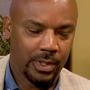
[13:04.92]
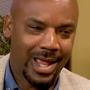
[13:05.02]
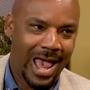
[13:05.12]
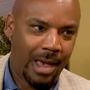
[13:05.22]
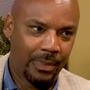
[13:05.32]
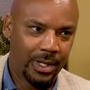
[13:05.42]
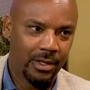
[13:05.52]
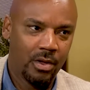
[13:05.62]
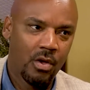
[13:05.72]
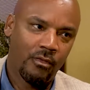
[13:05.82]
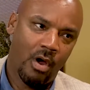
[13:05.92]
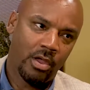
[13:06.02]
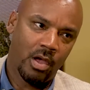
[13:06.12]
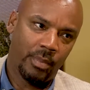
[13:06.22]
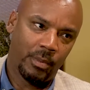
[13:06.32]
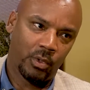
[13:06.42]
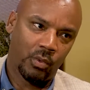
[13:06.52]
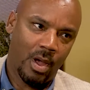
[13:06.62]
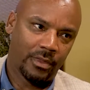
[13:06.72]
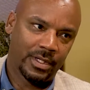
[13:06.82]
happening for our young people
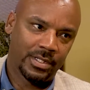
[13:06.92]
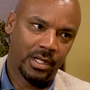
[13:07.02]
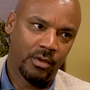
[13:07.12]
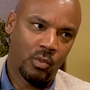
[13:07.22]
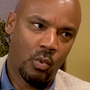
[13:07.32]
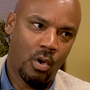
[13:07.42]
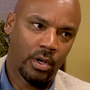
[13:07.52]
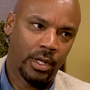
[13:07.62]
throughout the city of Milwaukee.